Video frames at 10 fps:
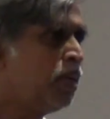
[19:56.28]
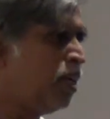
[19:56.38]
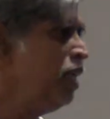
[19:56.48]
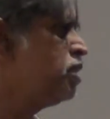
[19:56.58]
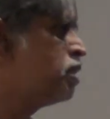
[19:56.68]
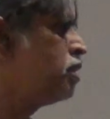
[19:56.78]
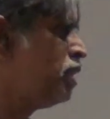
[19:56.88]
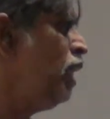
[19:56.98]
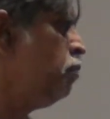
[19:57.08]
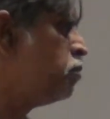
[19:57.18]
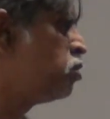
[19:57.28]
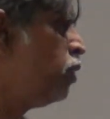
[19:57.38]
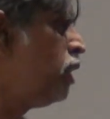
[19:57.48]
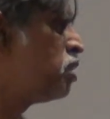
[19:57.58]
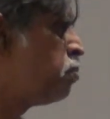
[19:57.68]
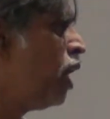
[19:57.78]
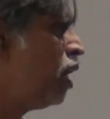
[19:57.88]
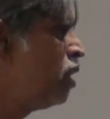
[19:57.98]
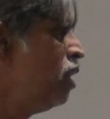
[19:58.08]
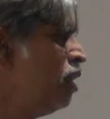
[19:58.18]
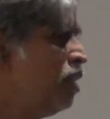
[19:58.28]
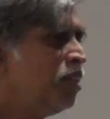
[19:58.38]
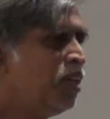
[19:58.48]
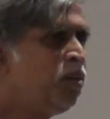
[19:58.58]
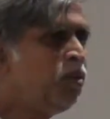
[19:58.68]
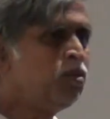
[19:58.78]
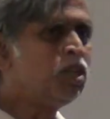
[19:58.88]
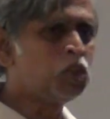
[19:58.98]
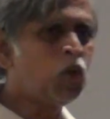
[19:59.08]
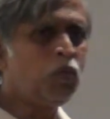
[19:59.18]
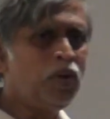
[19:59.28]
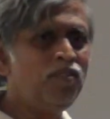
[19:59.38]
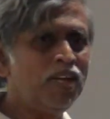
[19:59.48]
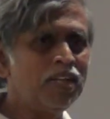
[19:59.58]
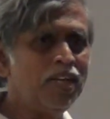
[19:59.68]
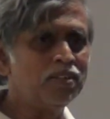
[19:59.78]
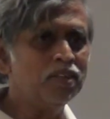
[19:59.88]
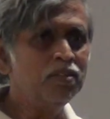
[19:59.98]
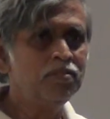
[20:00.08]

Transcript: at least seems very smart, that you use a short wavelength laser.